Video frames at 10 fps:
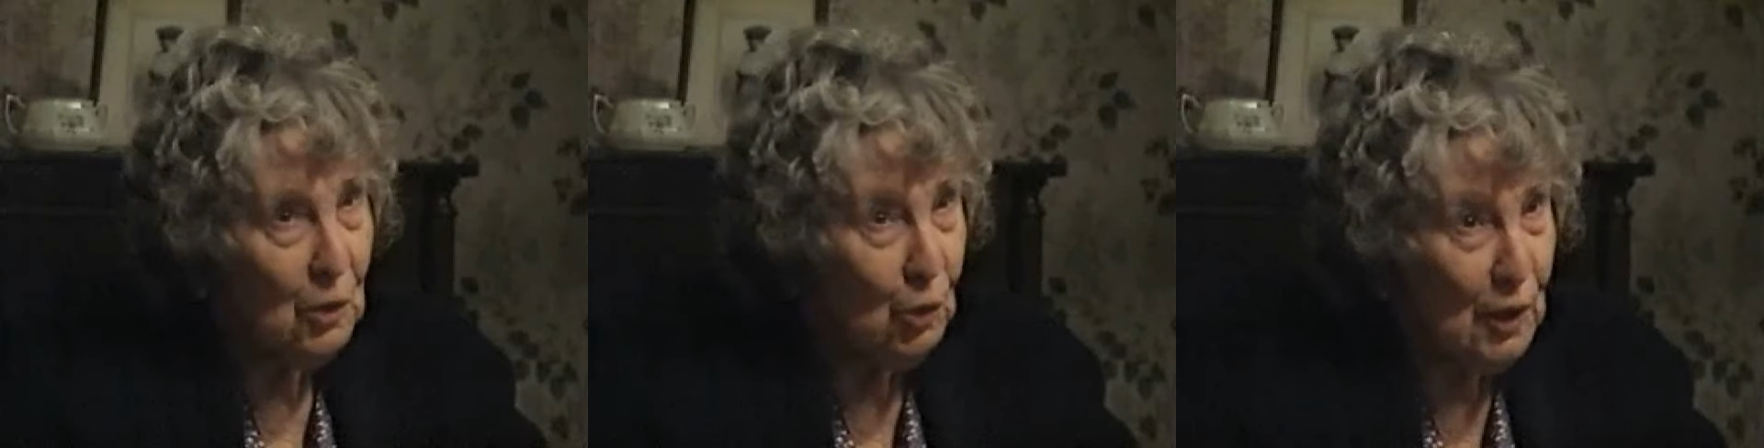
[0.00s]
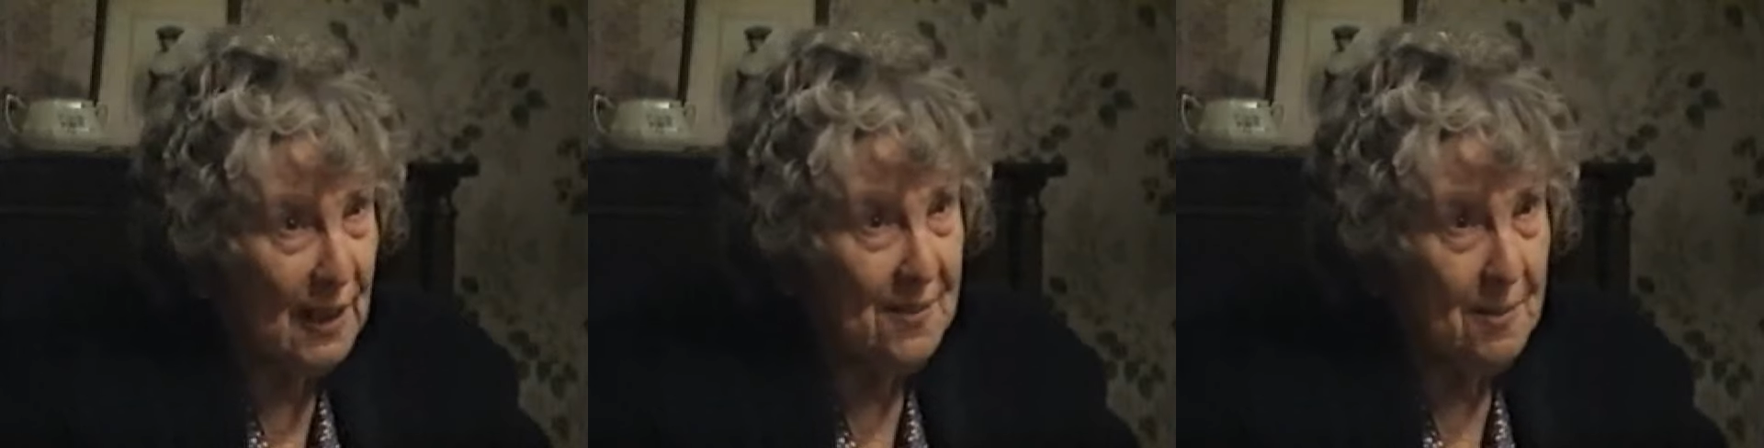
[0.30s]
Your
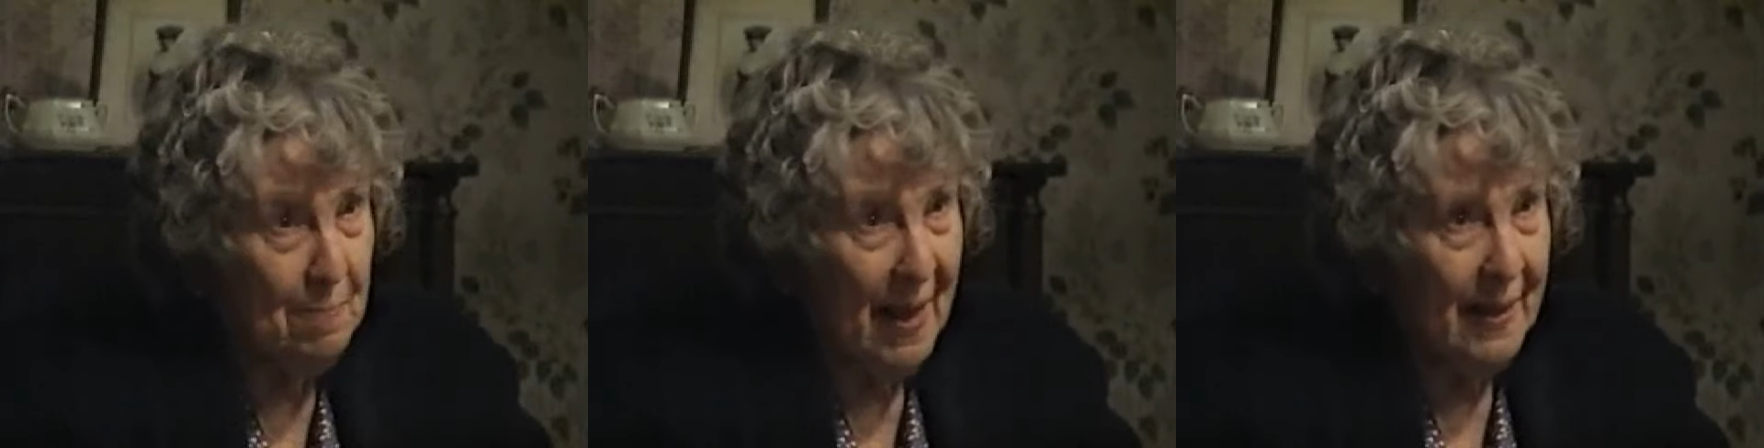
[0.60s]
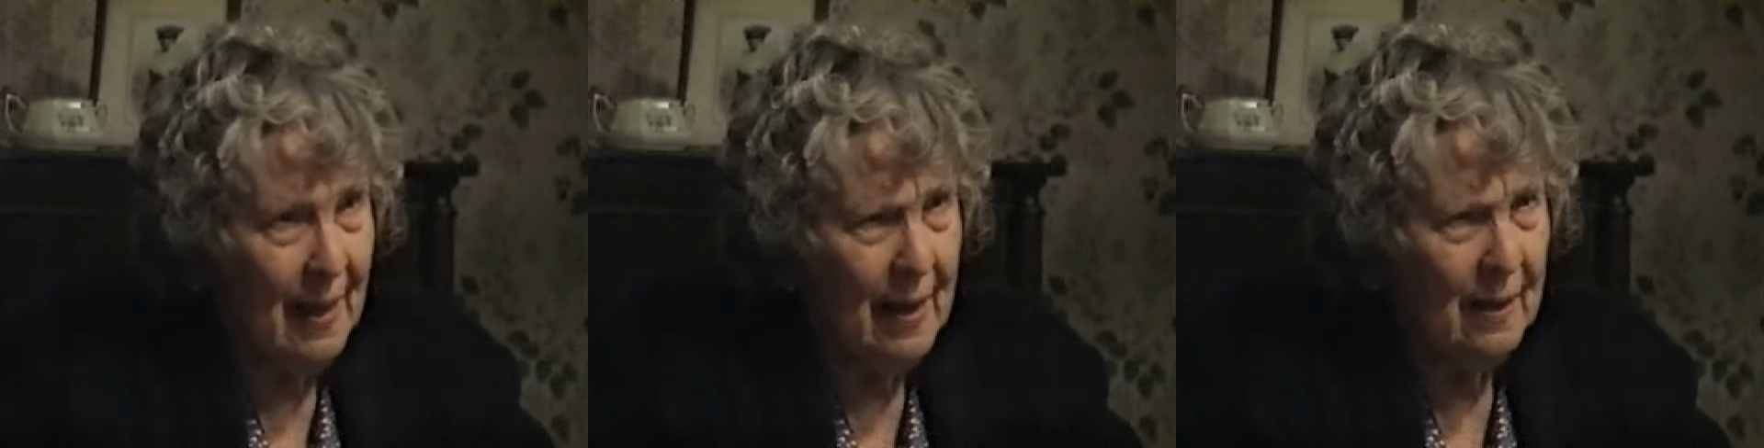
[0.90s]
son's a
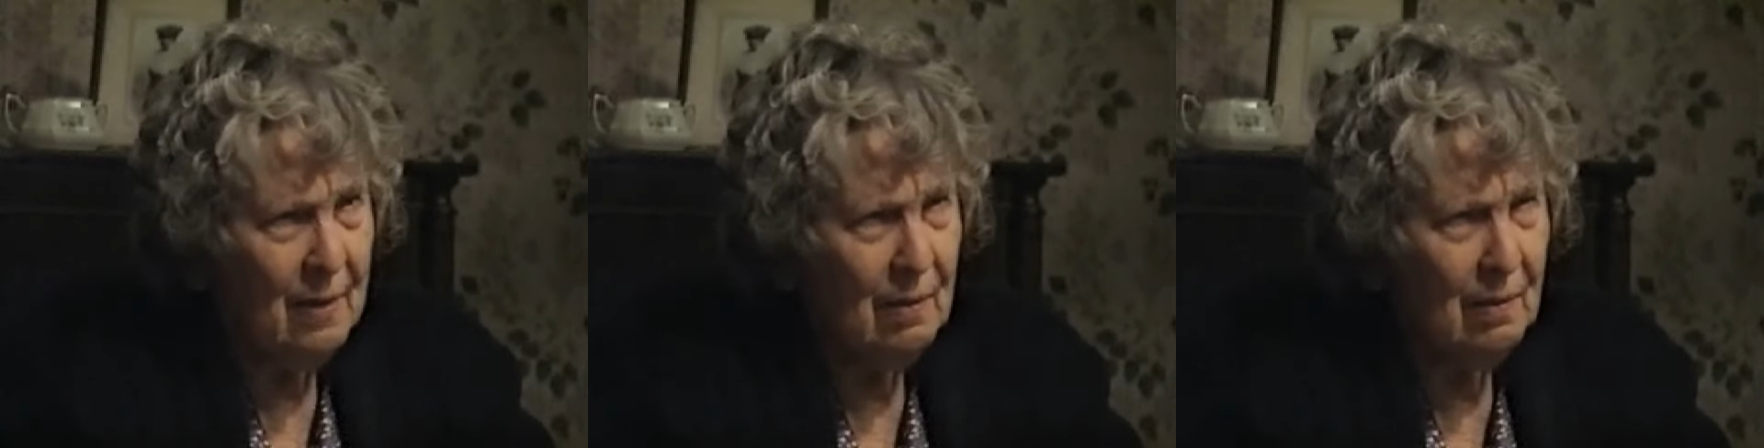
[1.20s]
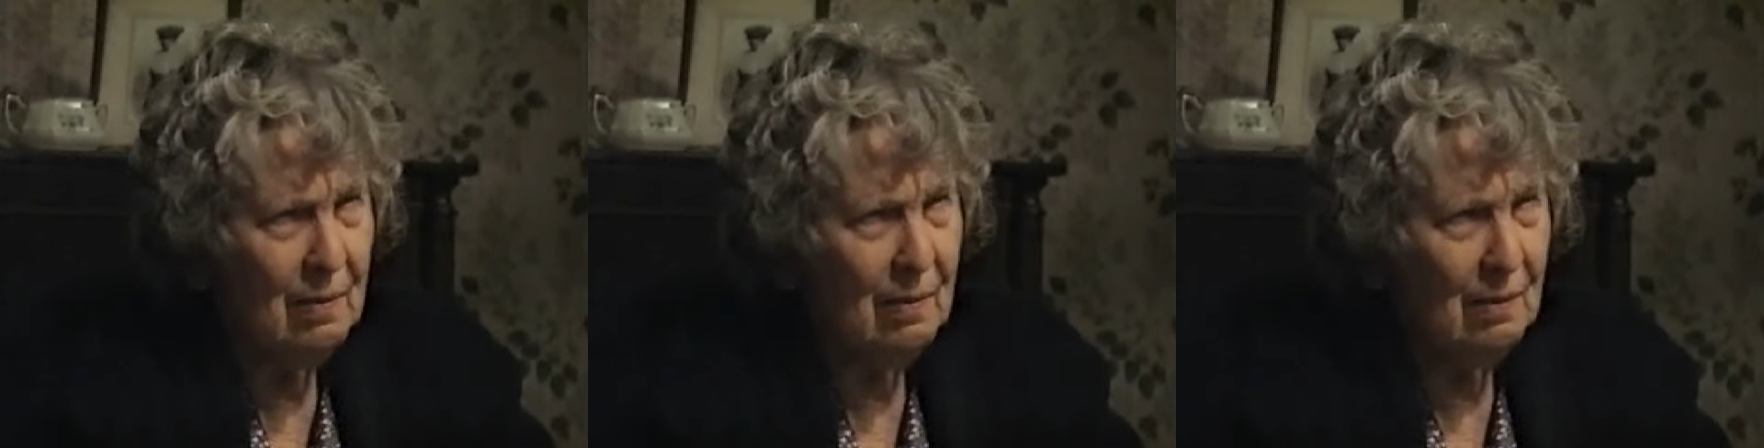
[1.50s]
bad lad.
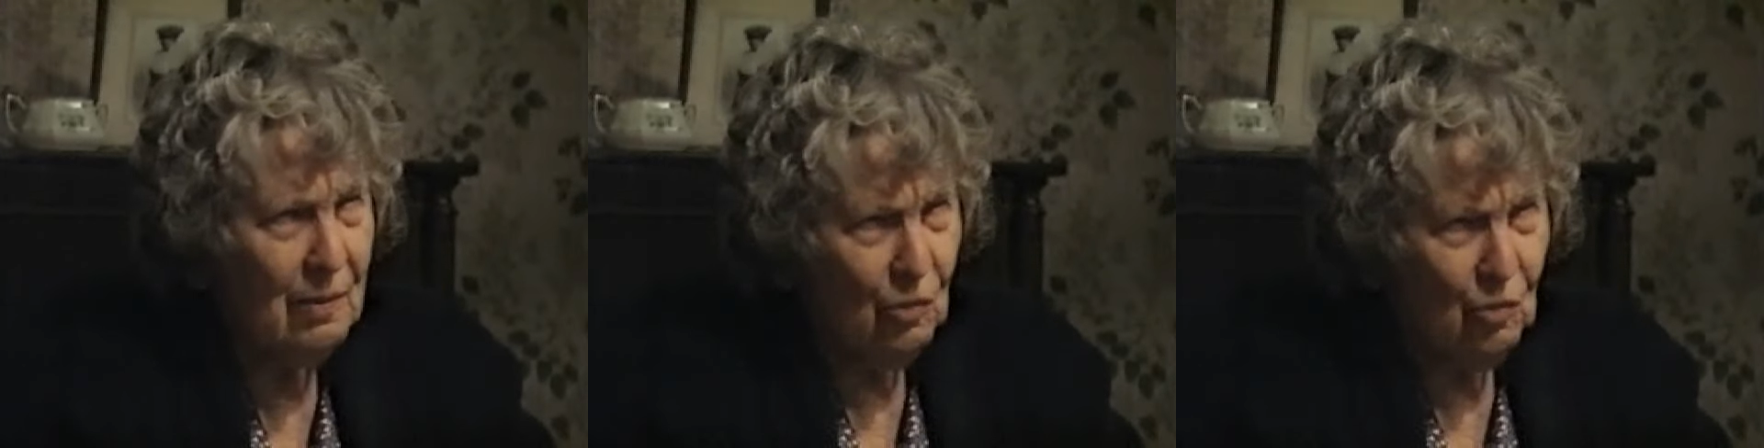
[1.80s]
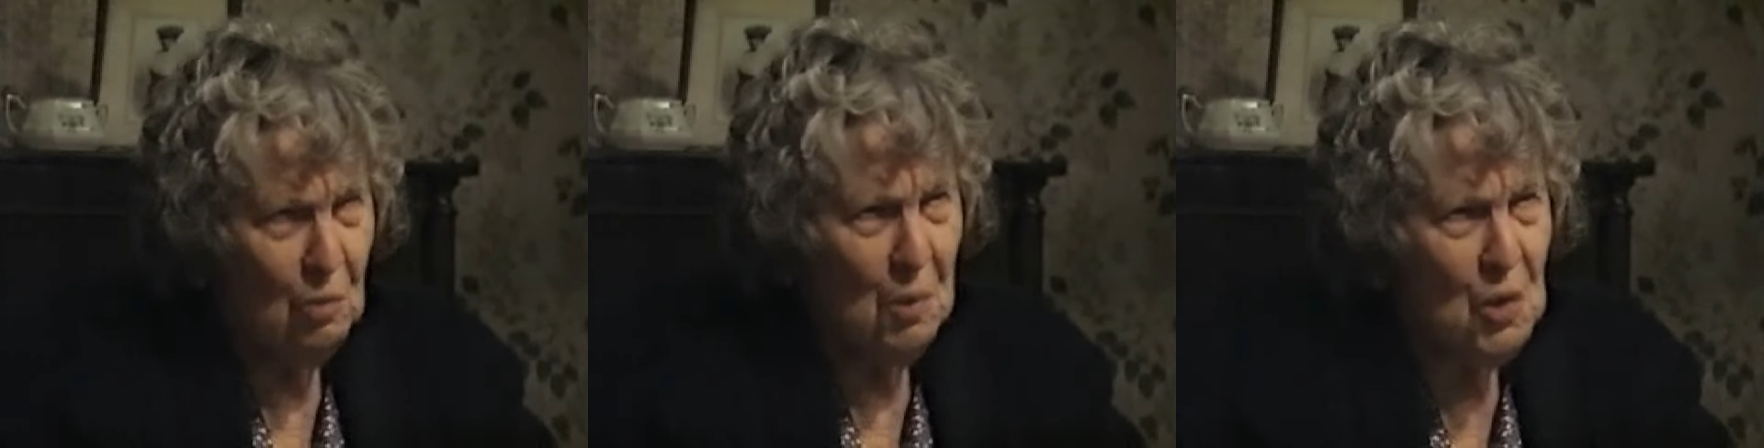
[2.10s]

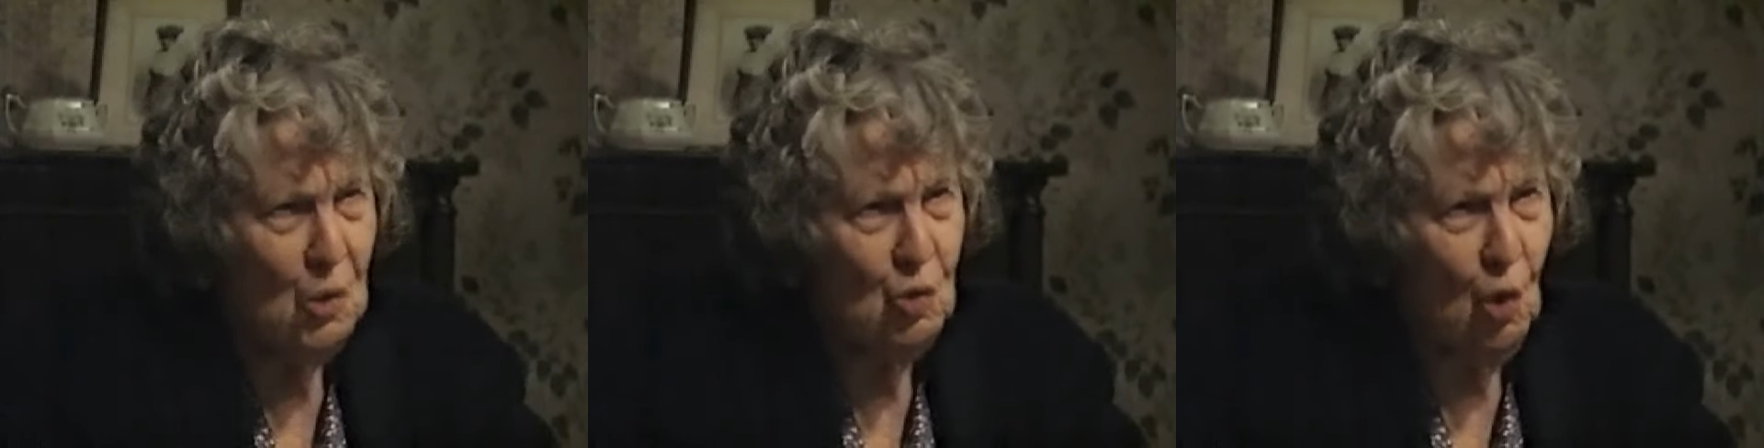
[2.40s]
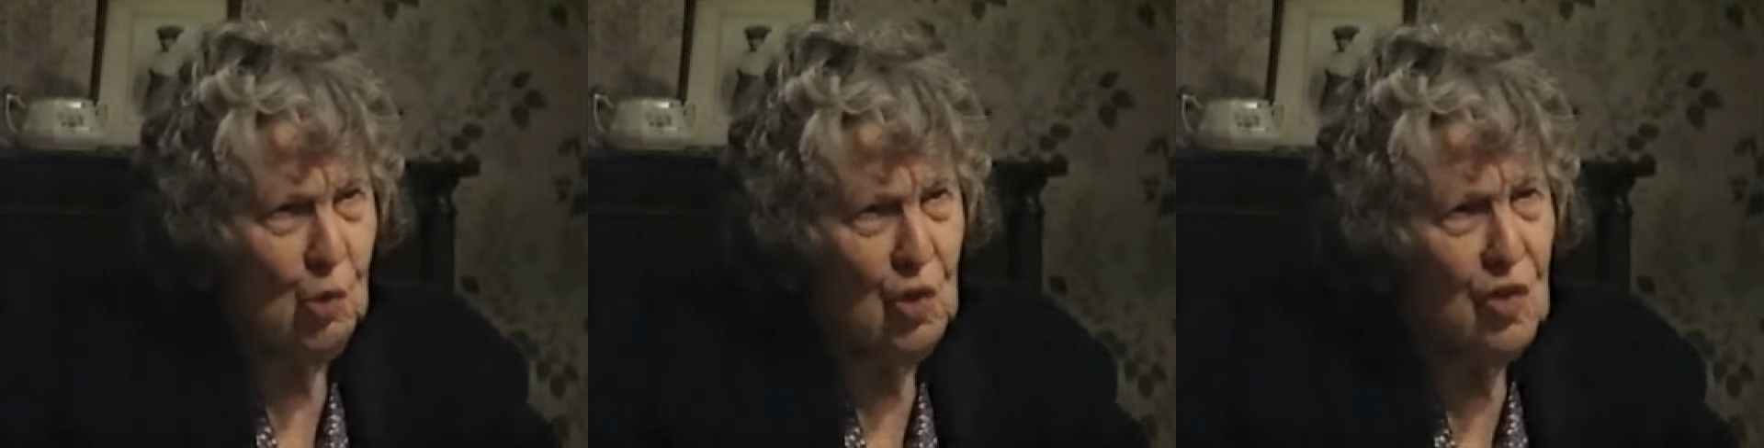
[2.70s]
Do you want your
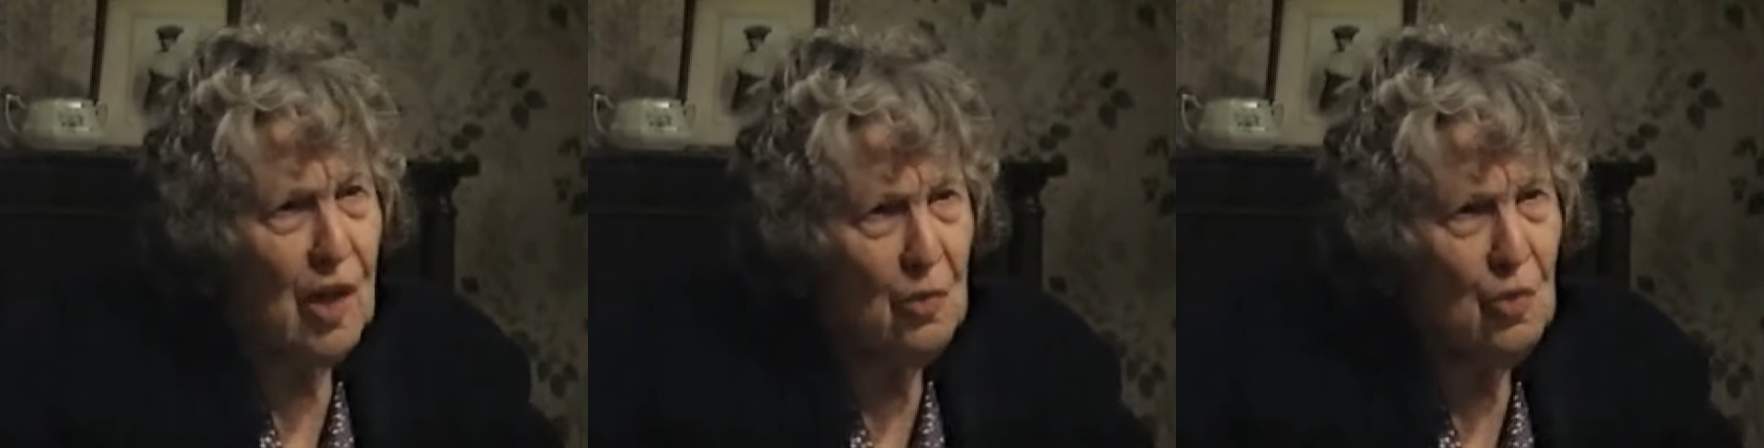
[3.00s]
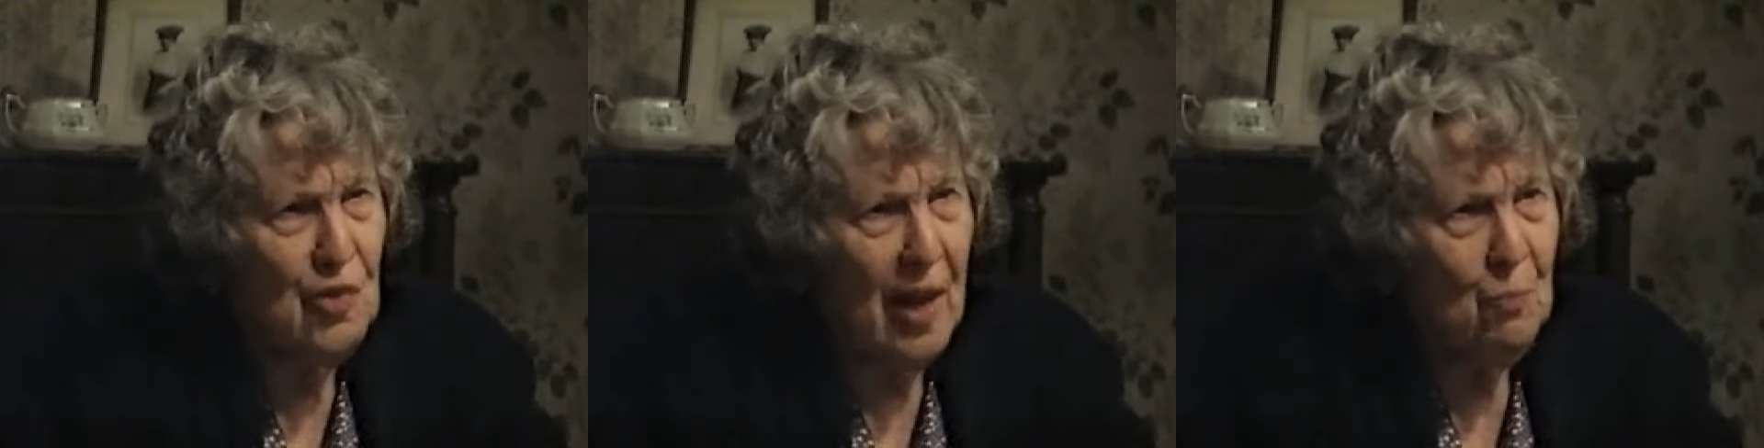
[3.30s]
daughter to go
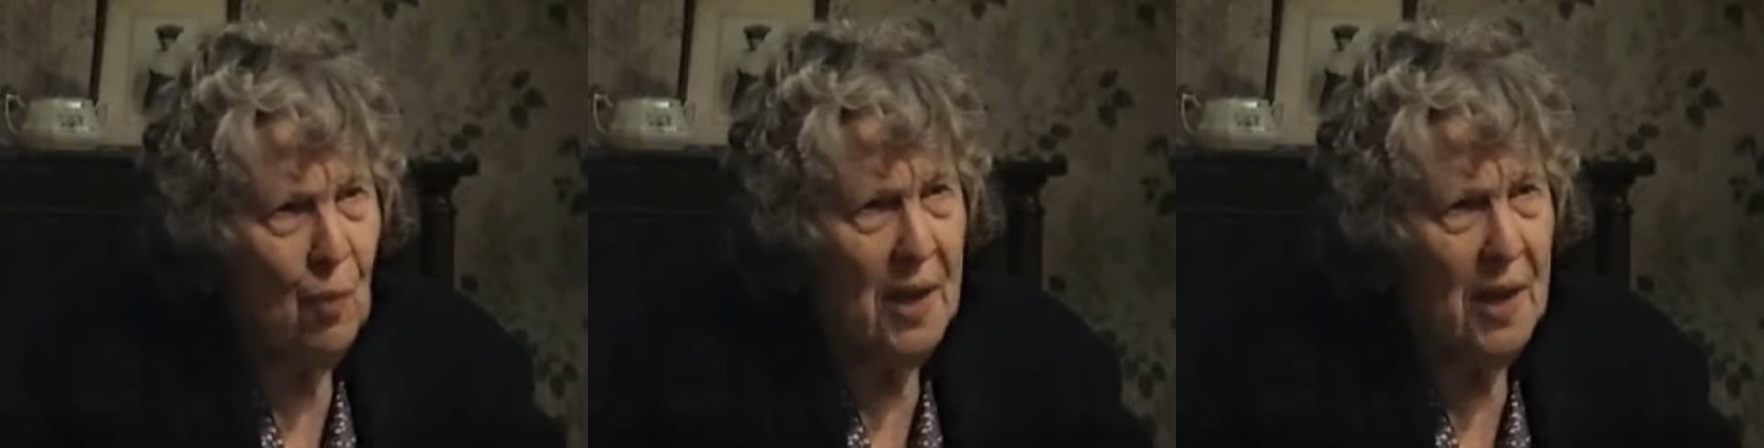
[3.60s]
the same